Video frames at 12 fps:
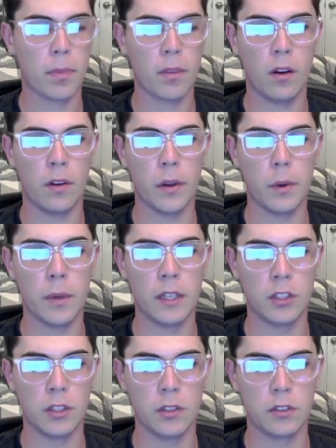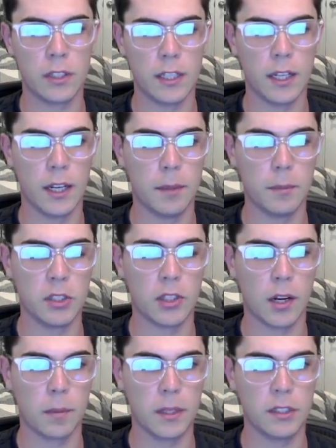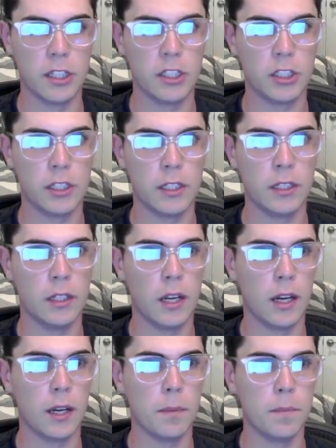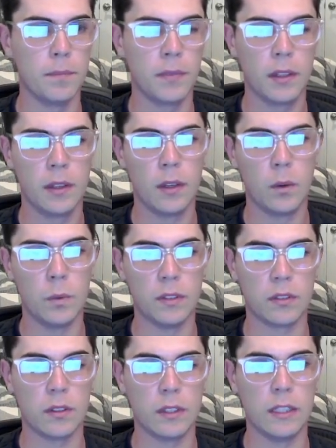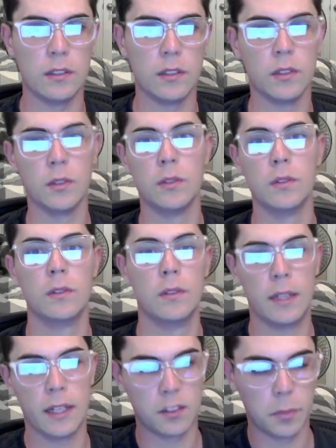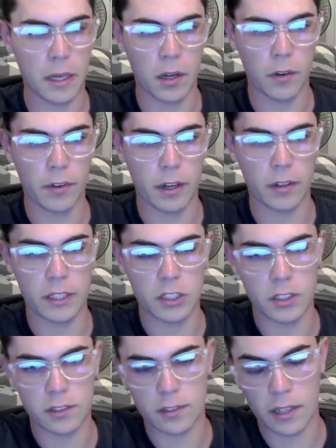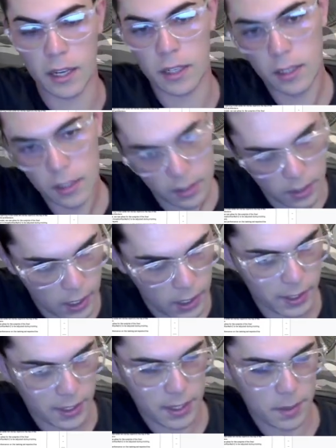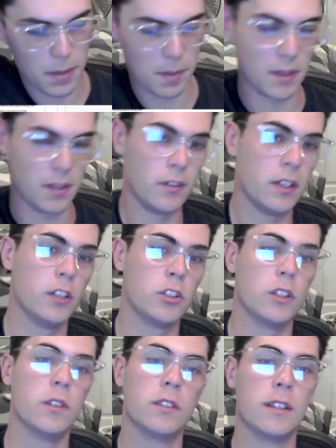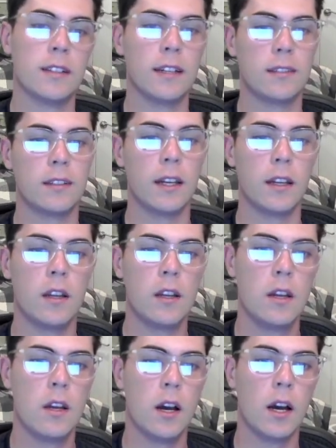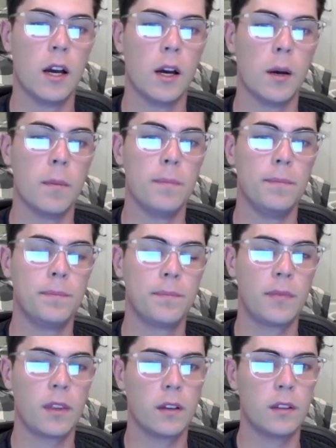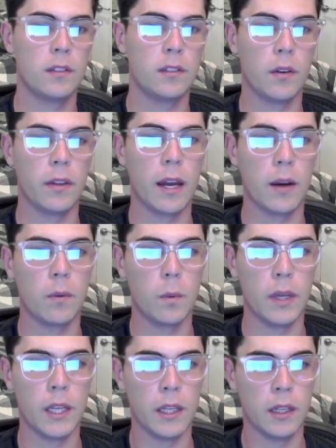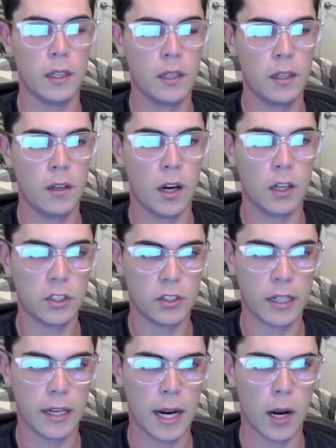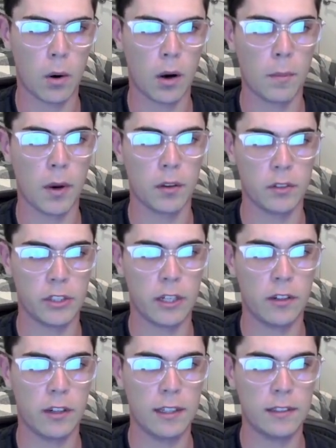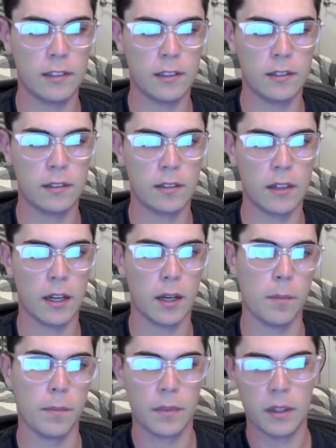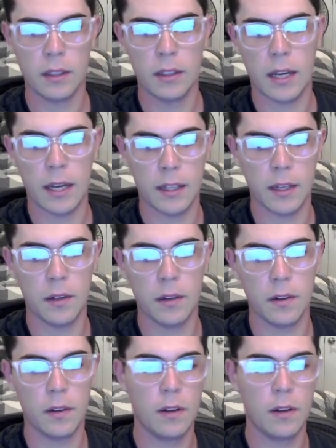Although we introduce image augmentation, we still need to expand our validation set, and maybe even introduce a test set, so that we understand how our model generalizes. And then